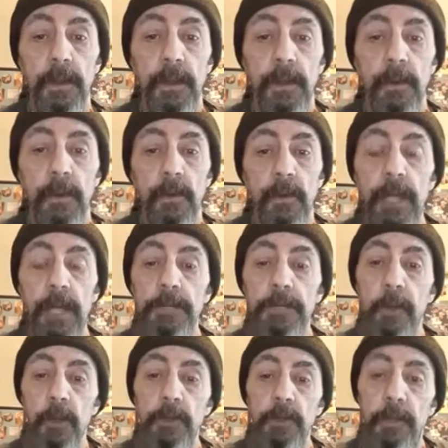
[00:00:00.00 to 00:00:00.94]
We're not
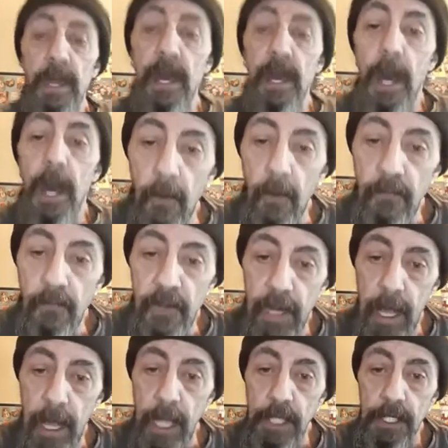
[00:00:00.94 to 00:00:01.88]
supposed to be of the
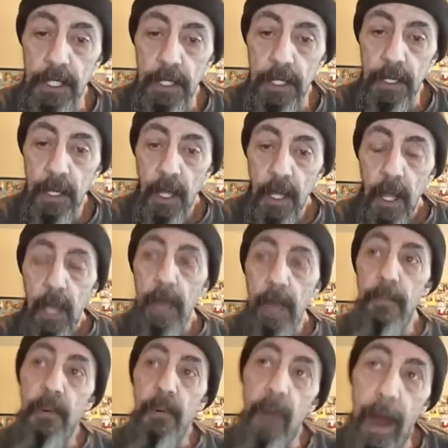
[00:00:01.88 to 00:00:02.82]
nation
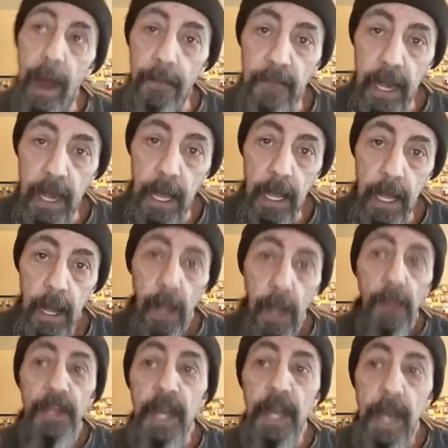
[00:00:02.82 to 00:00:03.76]
and profiting
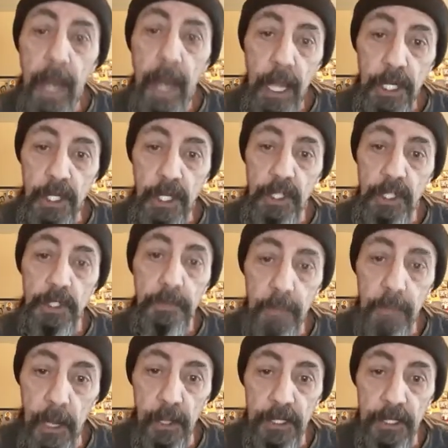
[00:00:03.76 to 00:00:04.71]
the nation's
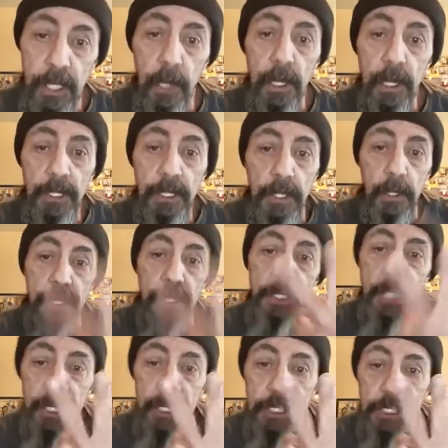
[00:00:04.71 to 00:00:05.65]
military
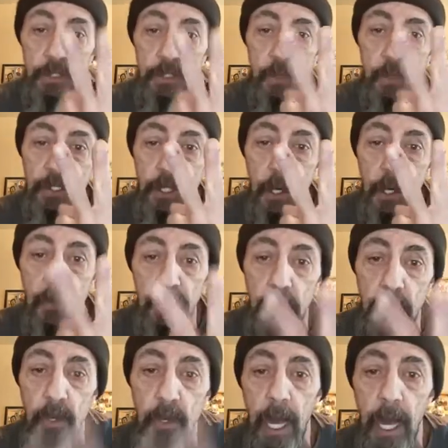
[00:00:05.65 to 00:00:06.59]
jurisdictions, which are of
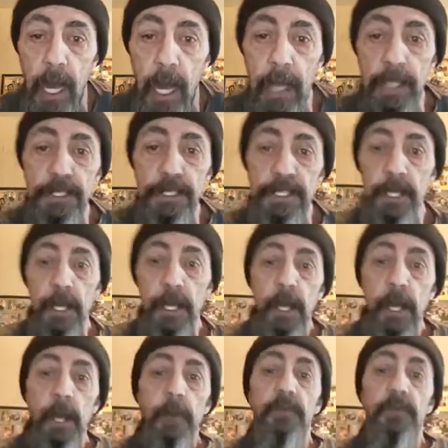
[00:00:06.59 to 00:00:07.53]
two kinds,
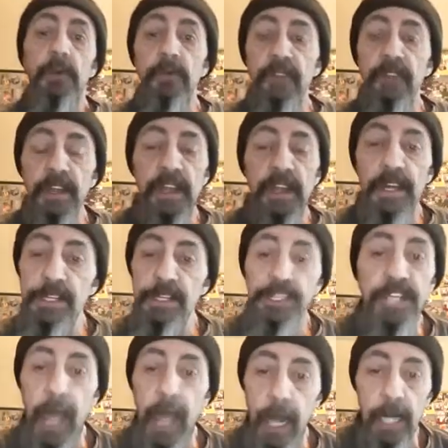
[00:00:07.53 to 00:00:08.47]
proving the
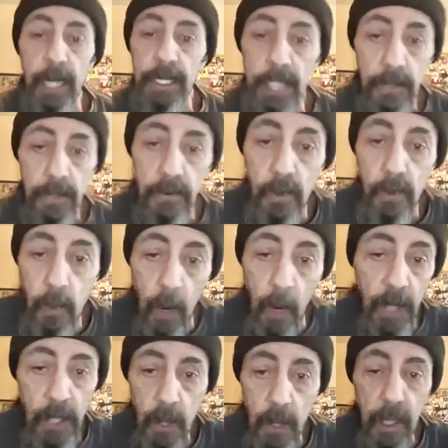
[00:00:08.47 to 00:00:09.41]
insanity through
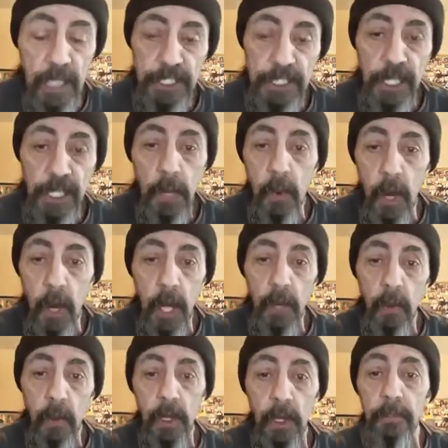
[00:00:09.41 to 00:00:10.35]
1 USC
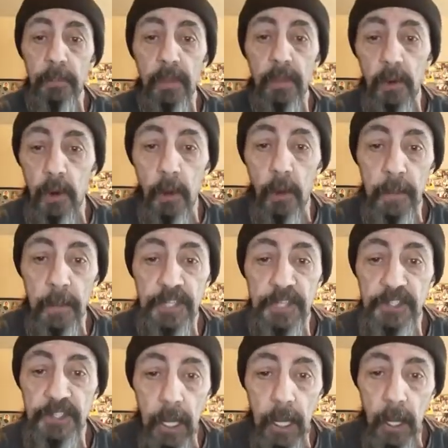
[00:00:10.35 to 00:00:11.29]
1, wherein plural means
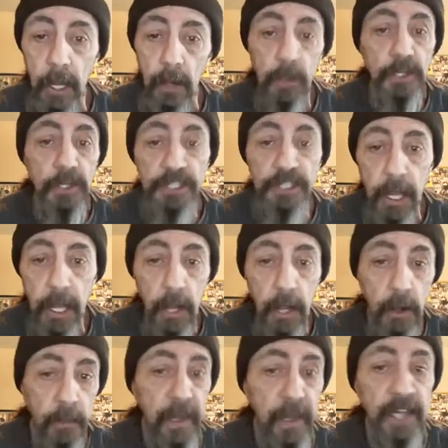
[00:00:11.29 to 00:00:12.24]
singular and
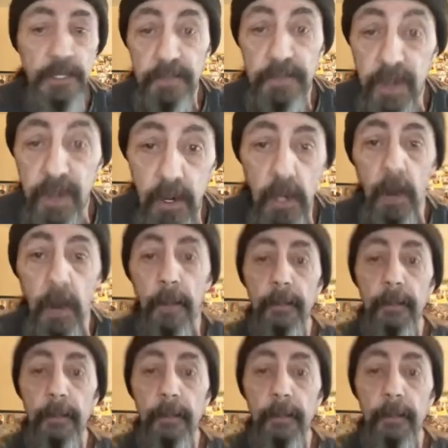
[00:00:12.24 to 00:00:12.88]
singular means plural.